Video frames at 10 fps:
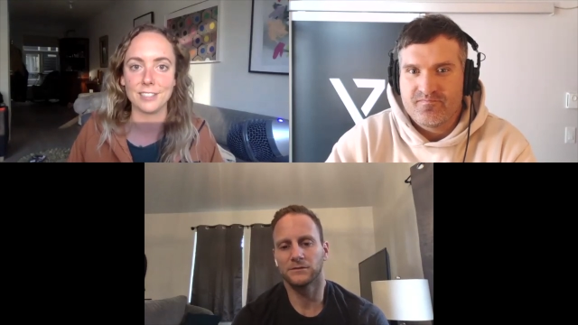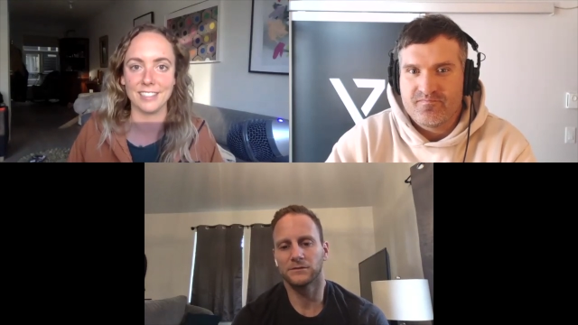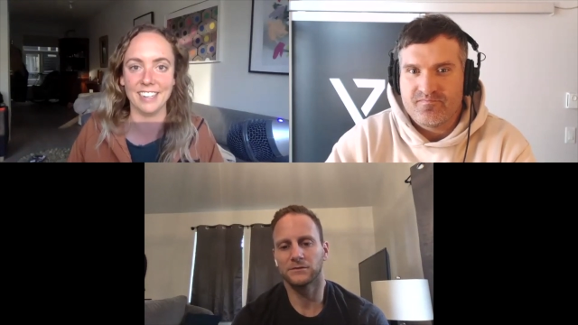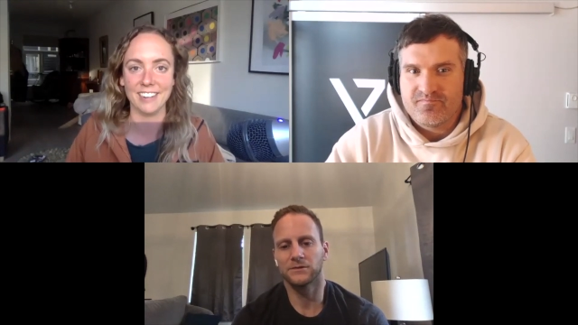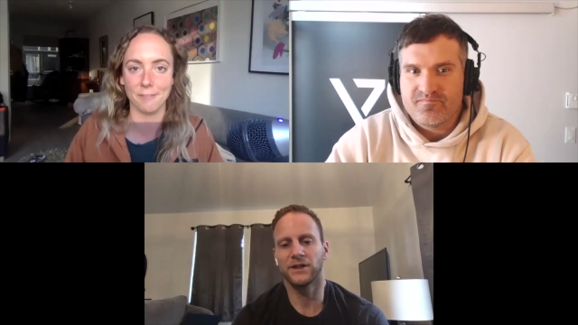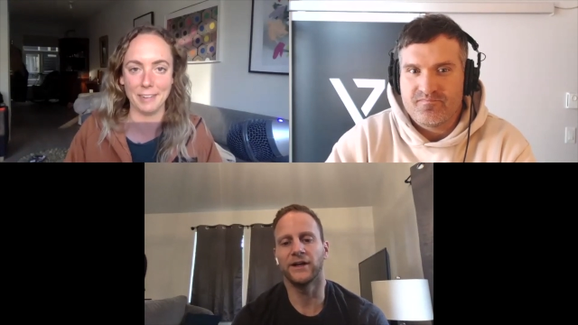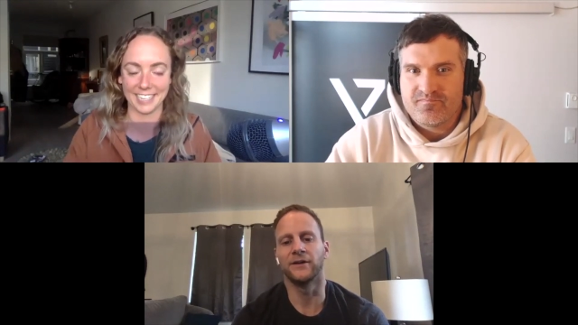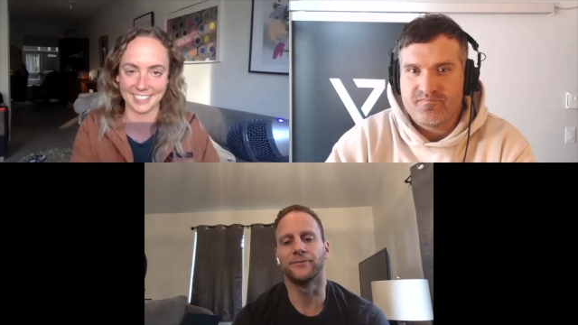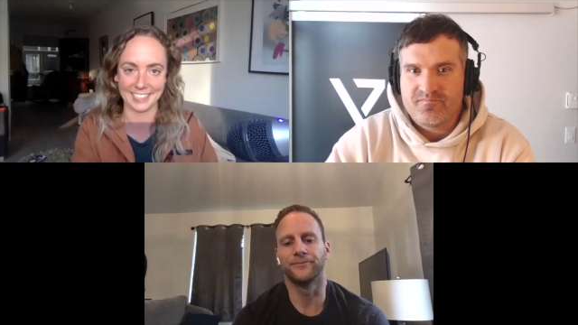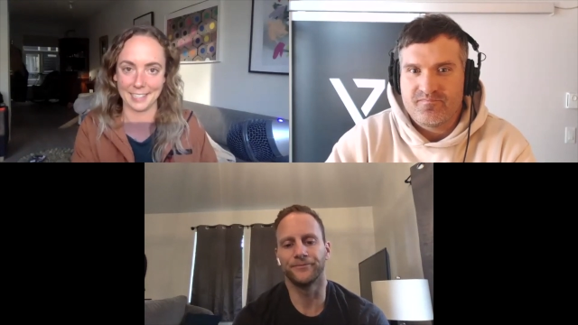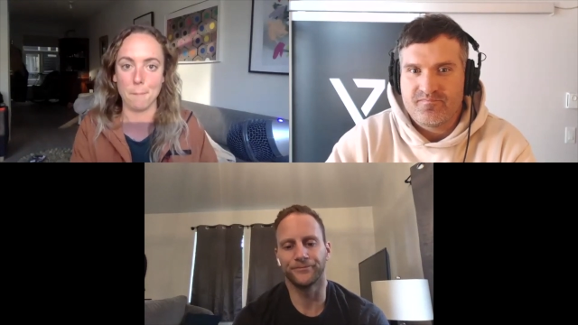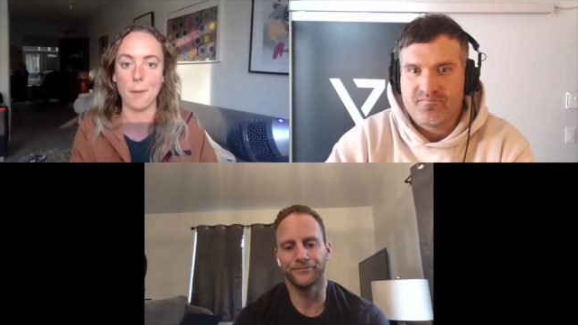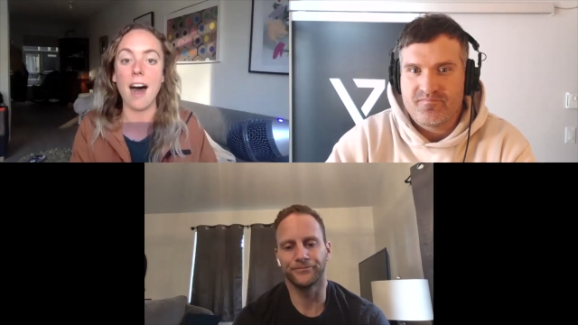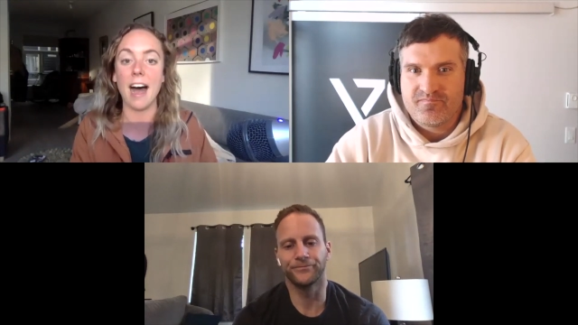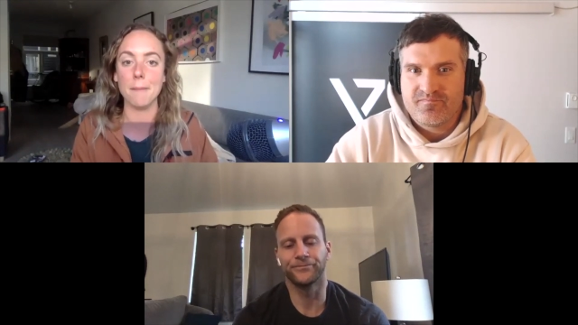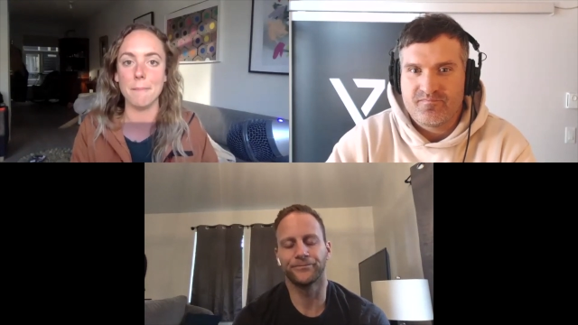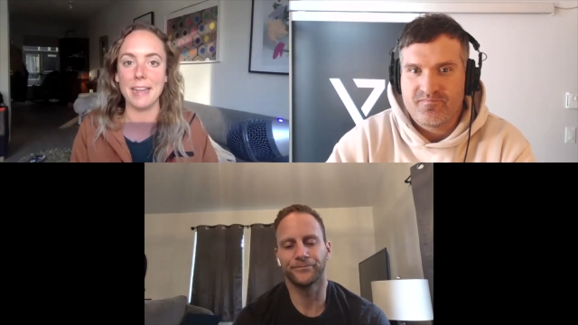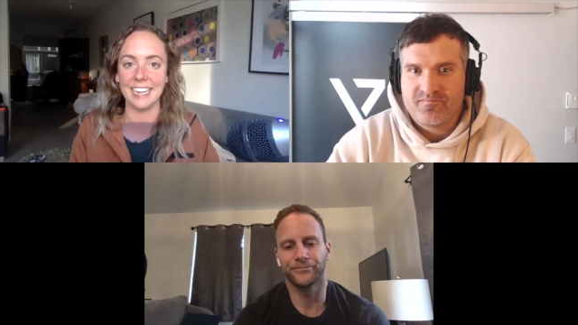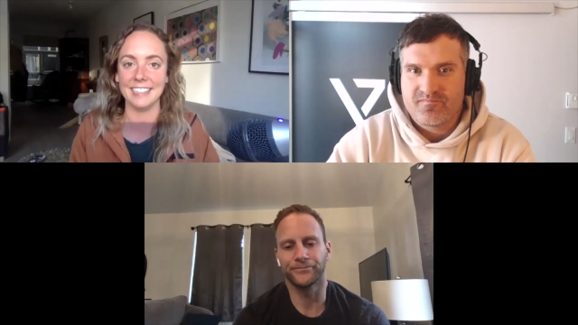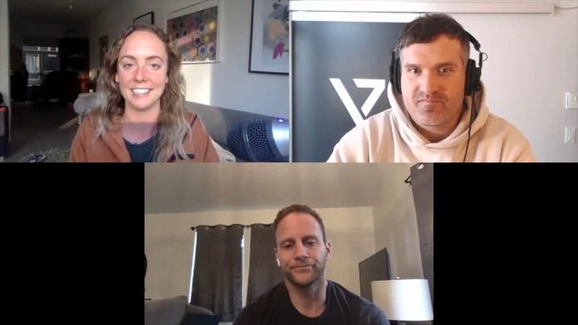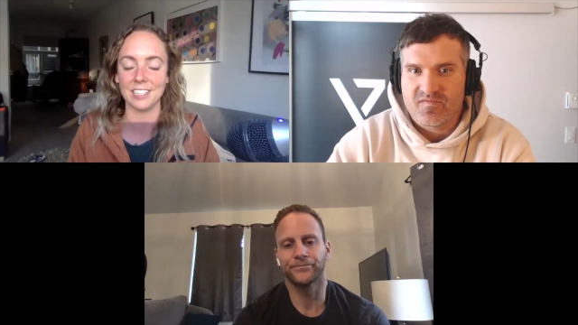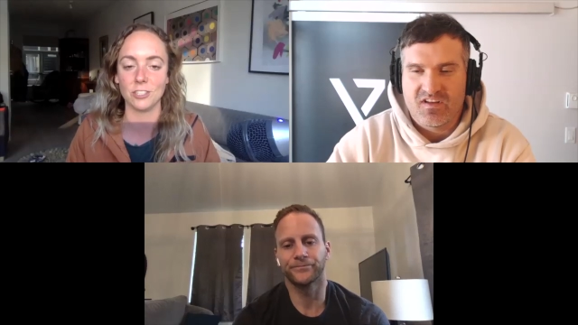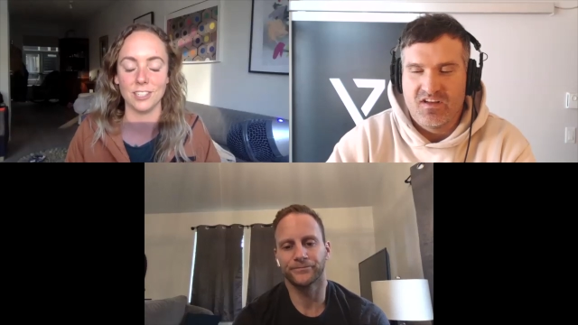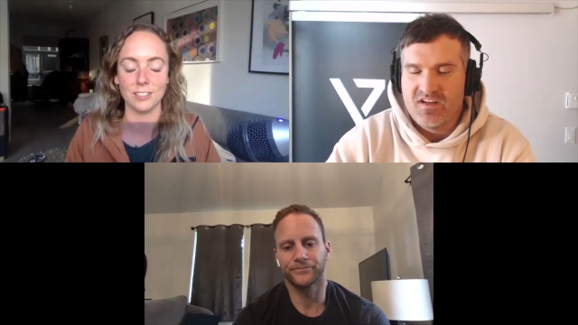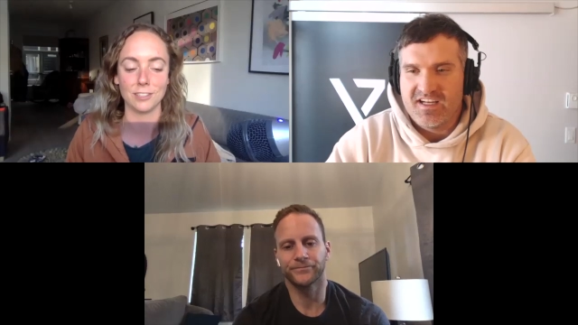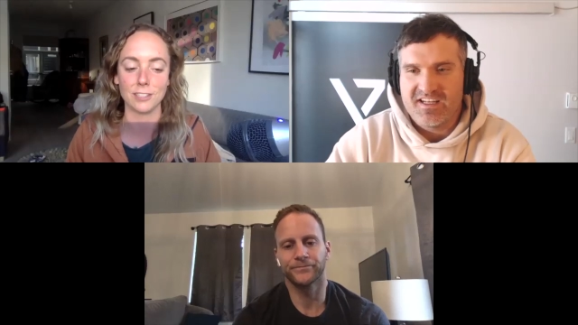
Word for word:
Speaker 1: you know, yeah. because it's a bot making decisions.